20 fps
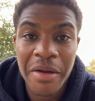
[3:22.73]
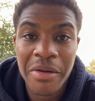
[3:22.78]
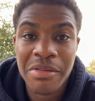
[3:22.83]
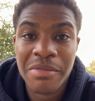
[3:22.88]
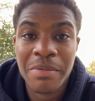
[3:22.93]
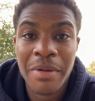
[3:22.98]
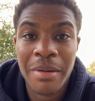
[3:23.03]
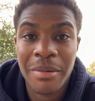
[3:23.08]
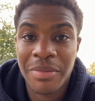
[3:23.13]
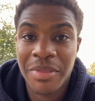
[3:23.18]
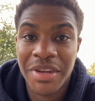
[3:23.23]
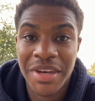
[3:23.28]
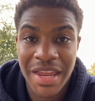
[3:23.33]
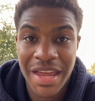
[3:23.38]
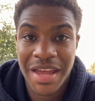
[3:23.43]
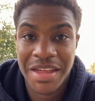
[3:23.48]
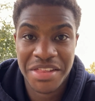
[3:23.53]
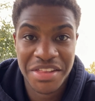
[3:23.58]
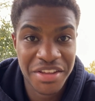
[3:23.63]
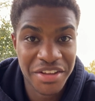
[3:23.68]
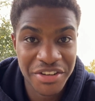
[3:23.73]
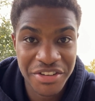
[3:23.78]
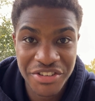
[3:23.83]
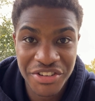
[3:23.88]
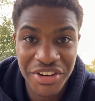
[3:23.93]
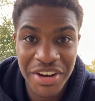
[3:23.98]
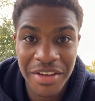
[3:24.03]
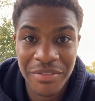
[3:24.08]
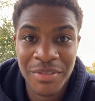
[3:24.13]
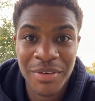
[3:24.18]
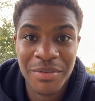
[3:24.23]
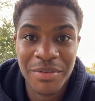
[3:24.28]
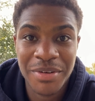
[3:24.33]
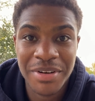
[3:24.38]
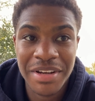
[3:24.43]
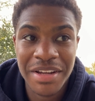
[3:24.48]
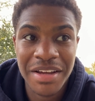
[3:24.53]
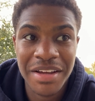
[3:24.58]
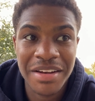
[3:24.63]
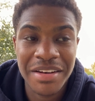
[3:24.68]
was probably the nastiest shit I've ever
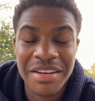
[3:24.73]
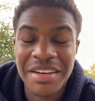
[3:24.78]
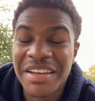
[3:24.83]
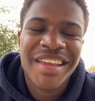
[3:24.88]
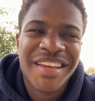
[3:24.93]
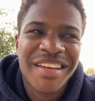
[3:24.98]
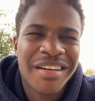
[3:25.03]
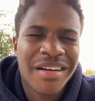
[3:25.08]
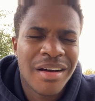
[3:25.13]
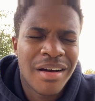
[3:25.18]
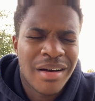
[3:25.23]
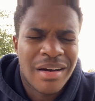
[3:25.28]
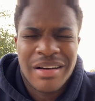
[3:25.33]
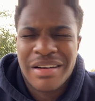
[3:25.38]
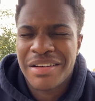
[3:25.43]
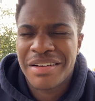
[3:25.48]
done. Ugh.